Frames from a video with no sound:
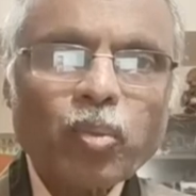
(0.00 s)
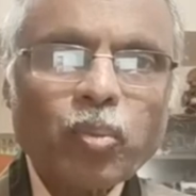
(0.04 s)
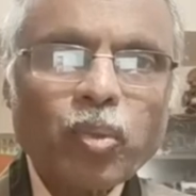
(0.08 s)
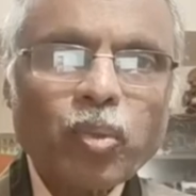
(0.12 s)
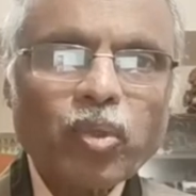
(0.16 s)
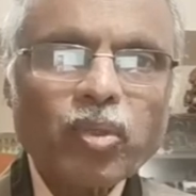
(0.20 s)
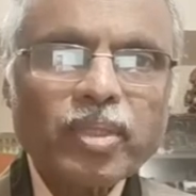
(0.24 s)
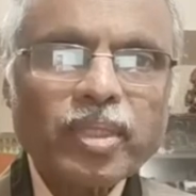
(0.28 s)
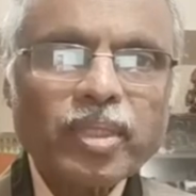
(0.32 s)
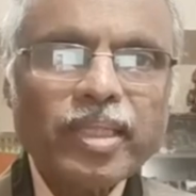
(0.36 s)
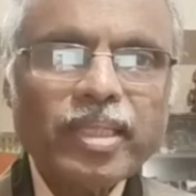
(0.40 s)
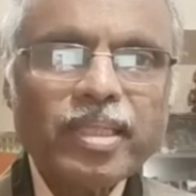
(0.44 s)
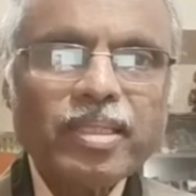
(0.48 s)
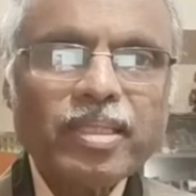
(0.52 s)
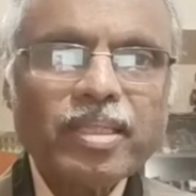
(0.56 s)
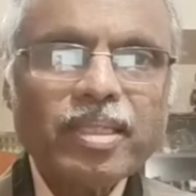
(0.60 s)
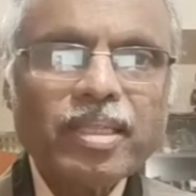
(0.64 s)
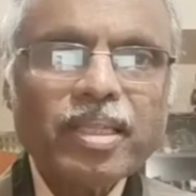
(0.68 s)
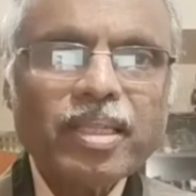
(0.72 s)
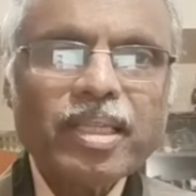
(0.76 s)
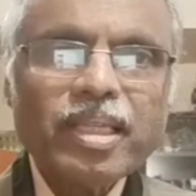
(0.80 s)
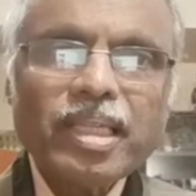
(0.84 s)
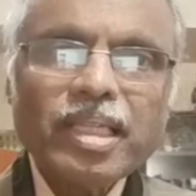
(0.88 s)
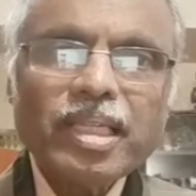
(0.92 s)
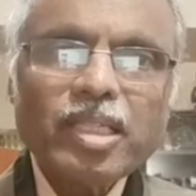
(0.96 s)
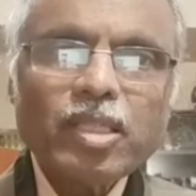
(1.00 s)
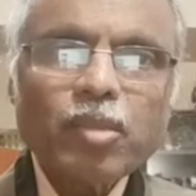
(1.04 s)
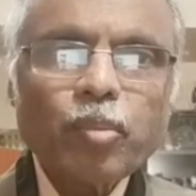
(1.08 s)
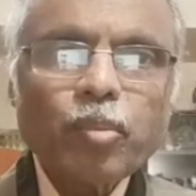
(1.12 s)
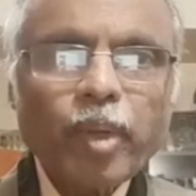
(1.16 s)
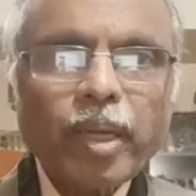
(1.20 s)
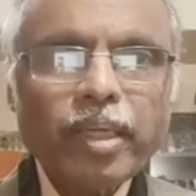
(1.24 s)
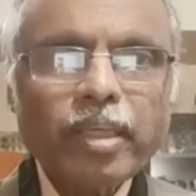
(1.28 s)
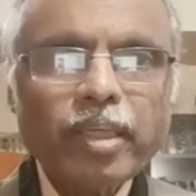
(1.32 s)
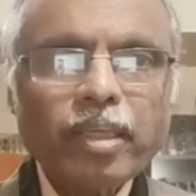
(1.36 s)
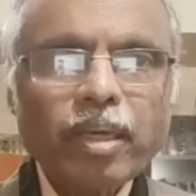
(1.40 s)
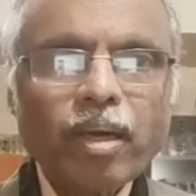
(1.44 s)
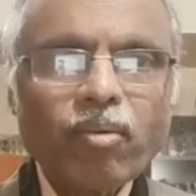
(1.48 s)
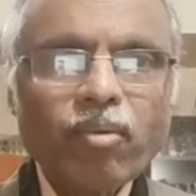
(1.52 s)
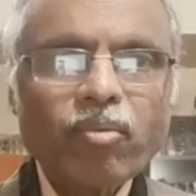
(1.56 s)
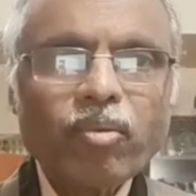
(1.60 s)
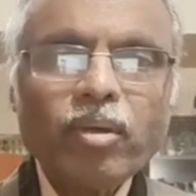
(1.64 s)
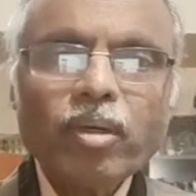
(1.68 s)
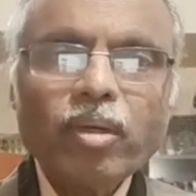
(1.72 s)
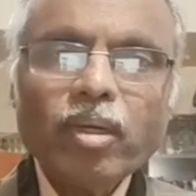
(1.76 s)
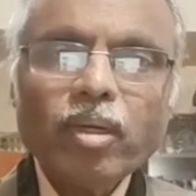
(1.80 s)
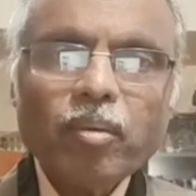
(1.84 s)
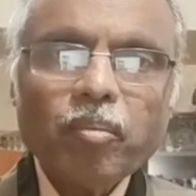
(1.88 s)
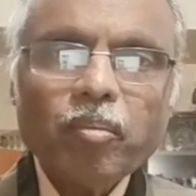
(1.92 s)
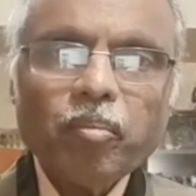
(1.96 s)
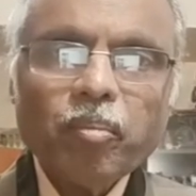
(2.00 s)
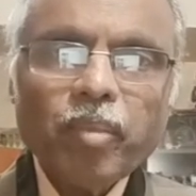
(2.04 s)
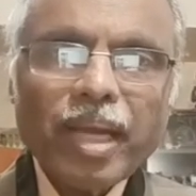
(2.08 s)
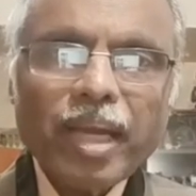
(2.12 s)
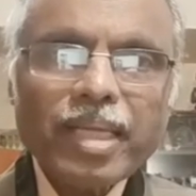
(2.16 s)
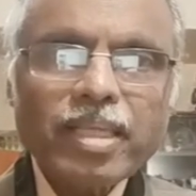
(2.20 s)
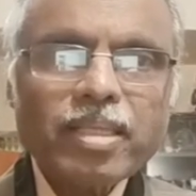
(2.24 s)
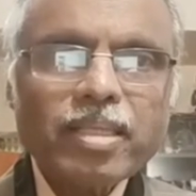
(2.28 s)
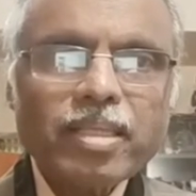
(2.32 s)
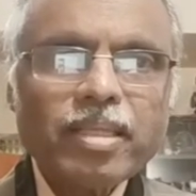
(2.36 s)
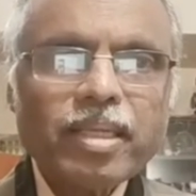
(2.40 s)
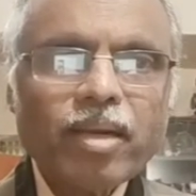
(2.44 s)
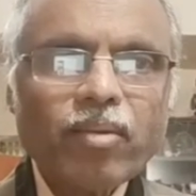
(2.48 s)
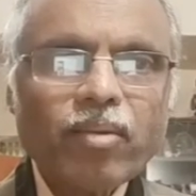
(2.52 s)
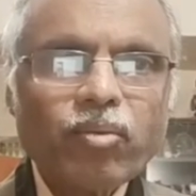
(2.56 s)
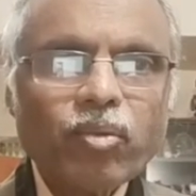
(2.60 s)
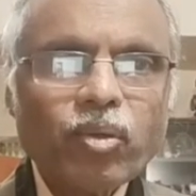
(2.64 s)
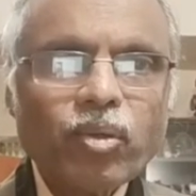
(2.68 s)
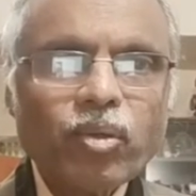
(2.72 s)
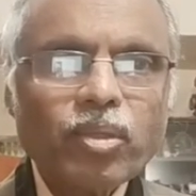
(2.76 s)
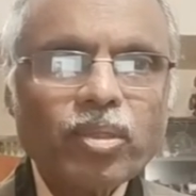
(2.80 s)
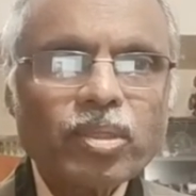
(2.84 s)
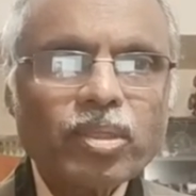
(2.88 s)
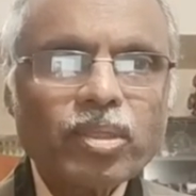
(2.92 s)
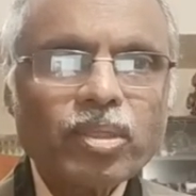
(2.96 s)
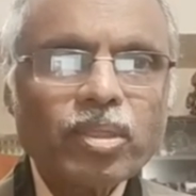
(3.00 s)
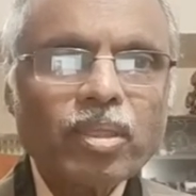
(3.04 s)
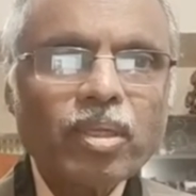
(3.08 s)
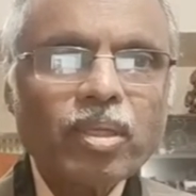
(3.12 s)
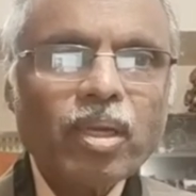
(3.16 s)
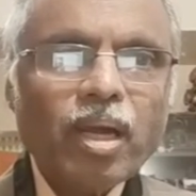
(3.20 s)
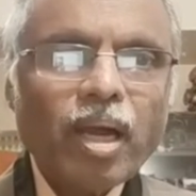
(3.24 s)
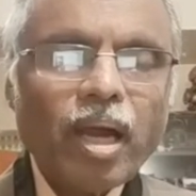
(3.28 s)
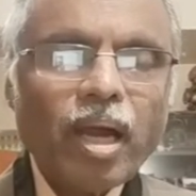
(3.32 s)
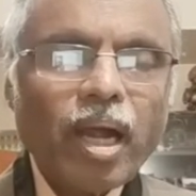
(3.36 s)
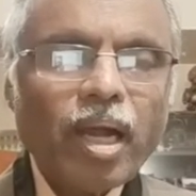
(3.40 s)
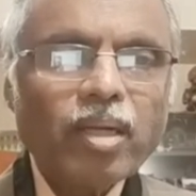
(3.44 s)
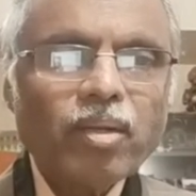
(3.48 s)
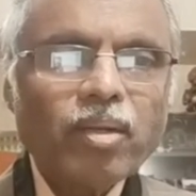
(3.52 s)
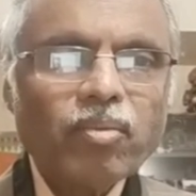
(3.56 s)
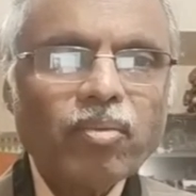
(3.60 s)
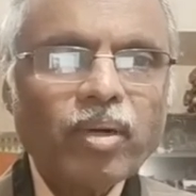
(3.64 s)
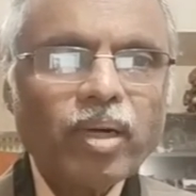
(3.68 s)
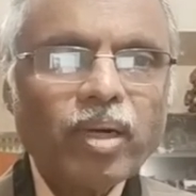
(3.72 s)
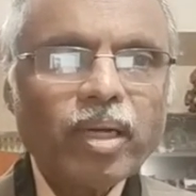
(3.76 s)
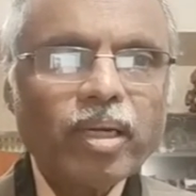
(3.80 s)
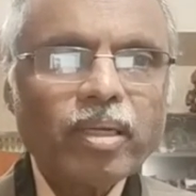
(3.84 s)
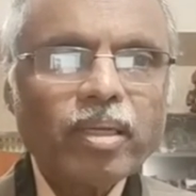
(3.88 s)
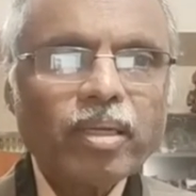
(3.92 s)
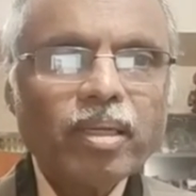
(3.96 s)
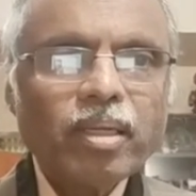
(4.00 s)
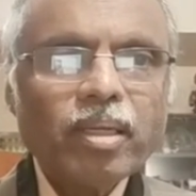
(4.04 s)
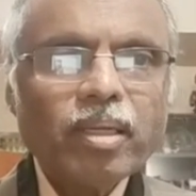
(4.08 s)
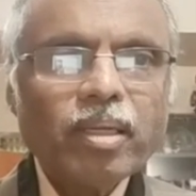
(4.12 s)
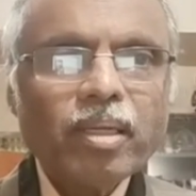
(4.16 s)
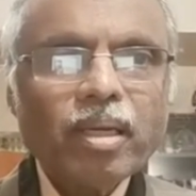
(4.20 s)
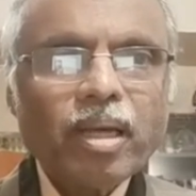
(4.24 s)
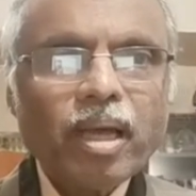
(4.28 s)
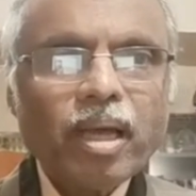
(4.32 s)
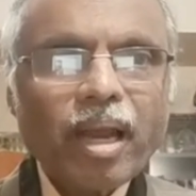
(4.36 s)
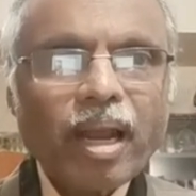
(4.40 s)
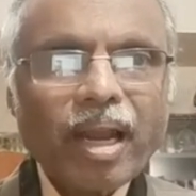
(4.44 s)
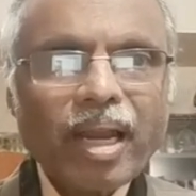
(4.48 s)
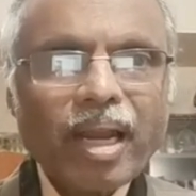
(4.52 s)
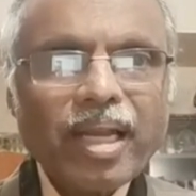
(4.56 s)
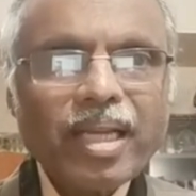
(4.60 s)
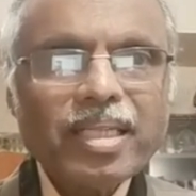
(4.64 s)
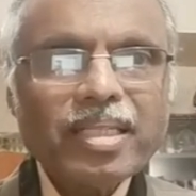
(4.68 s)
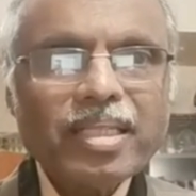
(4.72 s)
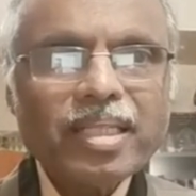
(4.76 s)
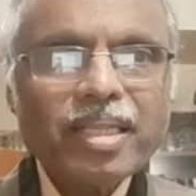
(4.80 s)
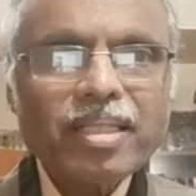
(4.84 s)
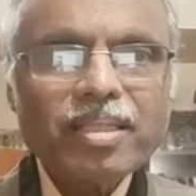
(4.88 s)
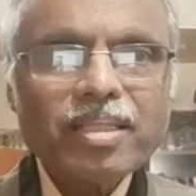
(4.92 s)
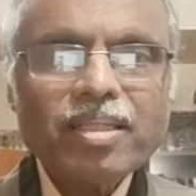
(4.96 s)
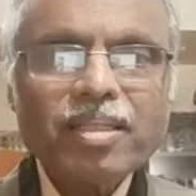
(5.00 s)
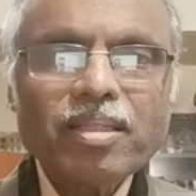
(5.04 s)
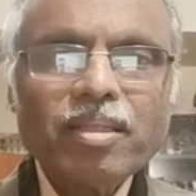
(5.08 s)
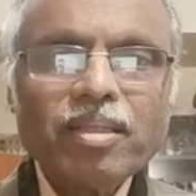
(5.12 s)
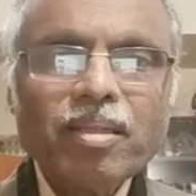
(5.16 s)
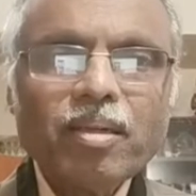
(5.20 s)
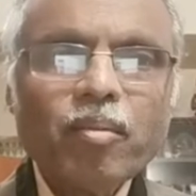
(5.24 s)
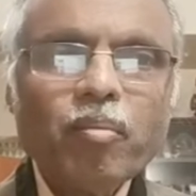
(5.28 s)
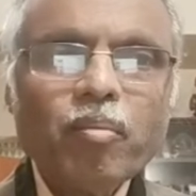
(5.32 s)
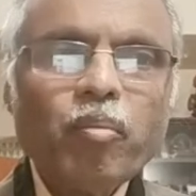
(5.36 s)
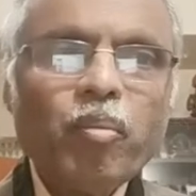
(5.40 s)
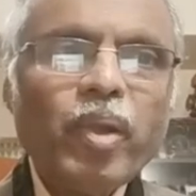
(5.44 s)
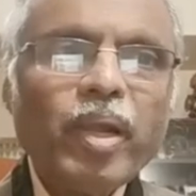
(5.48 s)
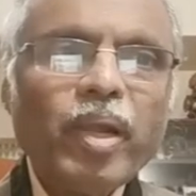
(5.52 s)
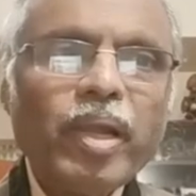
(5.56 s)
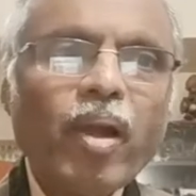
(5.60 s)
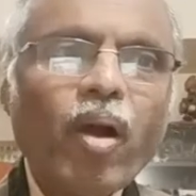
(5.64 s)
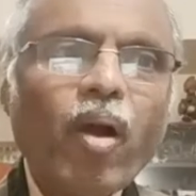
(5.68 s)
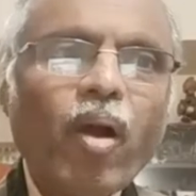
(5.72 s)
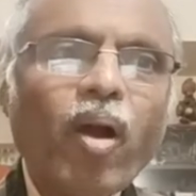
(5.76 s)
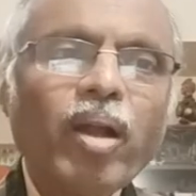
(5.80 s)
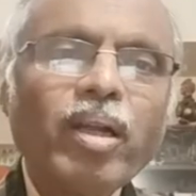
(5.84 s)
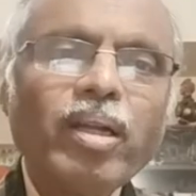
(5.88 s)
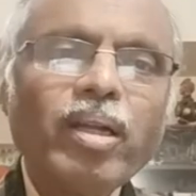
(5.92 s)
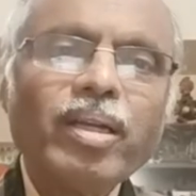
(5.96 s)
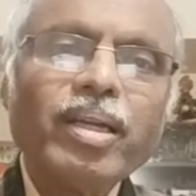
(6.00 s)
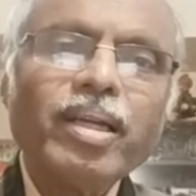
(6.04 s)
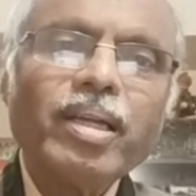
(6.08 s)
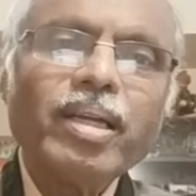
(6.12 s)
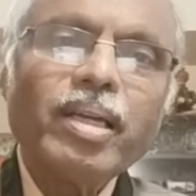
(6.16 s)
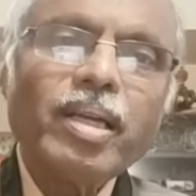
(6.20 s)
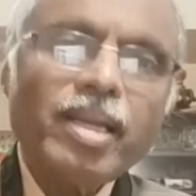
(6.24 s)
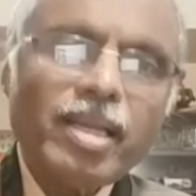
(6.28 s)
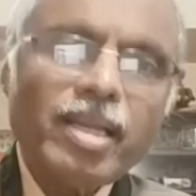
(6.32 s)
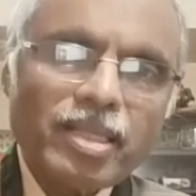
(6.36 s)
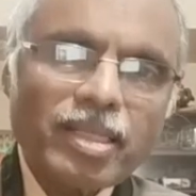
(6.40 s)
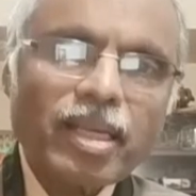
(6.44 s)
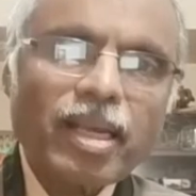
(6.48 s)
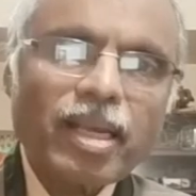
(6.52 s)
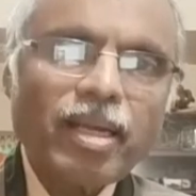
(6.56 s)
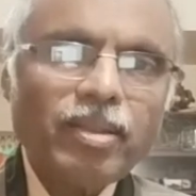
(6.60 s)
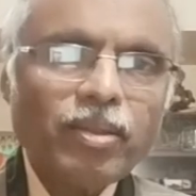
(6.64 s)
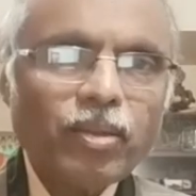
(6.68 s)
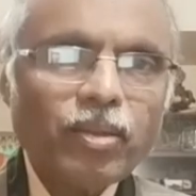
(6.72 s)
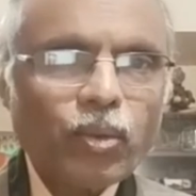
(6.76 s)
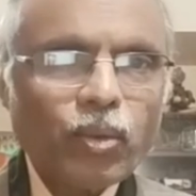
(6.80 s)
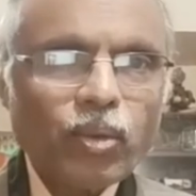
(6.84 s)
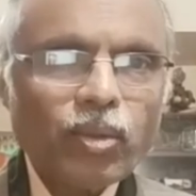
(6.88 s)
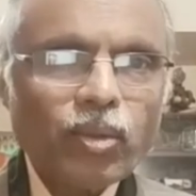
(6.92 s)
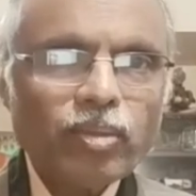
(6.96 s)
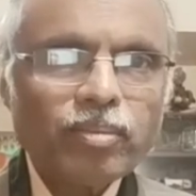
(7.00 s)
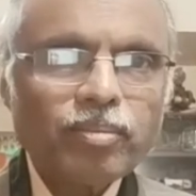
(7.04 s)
proceeds in spite of best efforts and for reasons beyond his control.